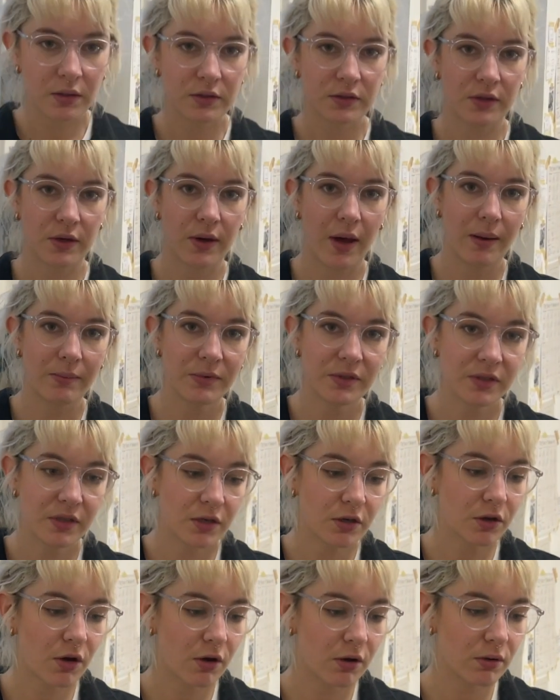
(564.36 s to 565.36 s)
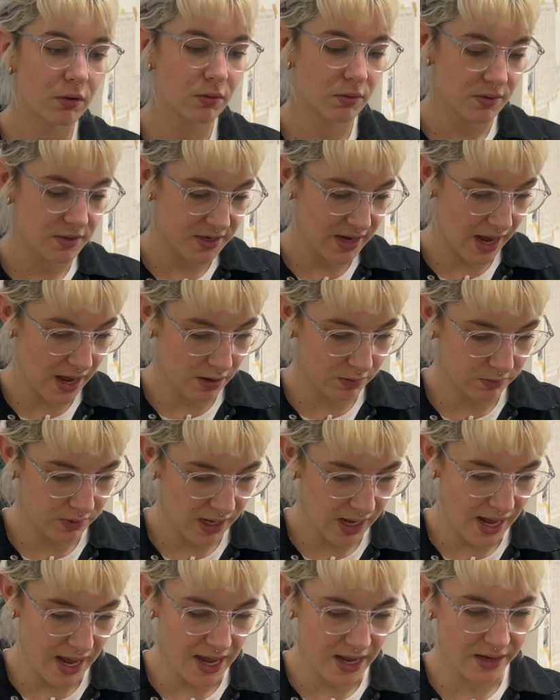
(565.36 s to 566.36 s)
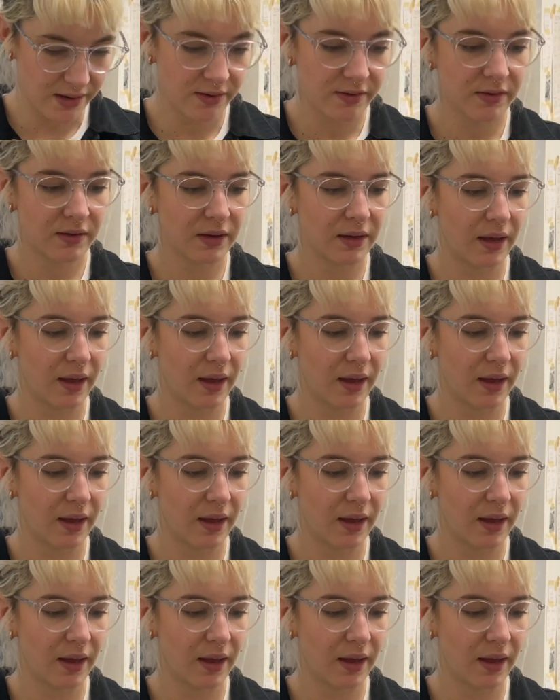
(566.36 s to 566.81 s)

So I'm just going to go down and